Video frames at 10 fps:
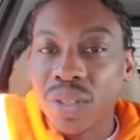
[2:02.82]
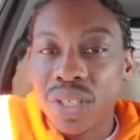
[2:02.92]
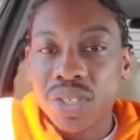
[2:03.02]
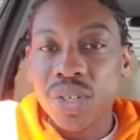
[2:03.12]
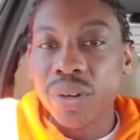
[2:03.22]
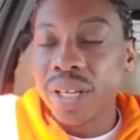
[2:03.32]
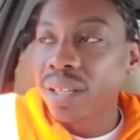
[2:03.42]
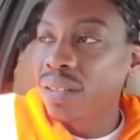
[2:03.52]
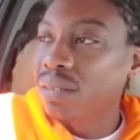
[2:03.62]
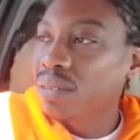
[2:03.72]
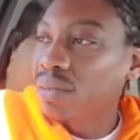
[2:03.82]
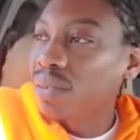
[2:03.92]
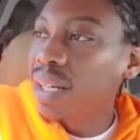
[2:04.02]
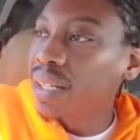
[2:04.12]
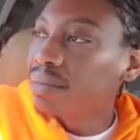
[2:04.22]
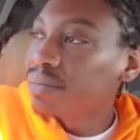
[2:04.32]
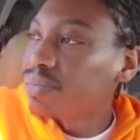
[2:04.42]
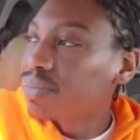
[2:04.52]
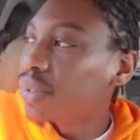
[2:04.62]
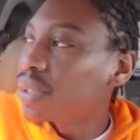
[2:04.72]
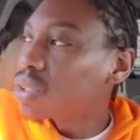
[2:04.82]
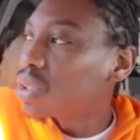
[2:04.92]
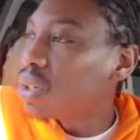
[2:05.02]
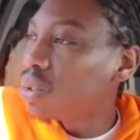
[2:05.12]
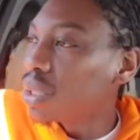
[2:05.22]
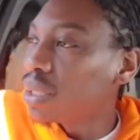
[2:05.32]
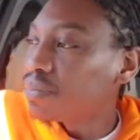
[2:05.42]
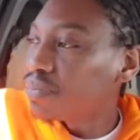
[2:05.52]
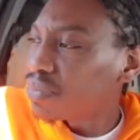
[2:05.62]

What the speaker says: through this tree, right? Real slowly.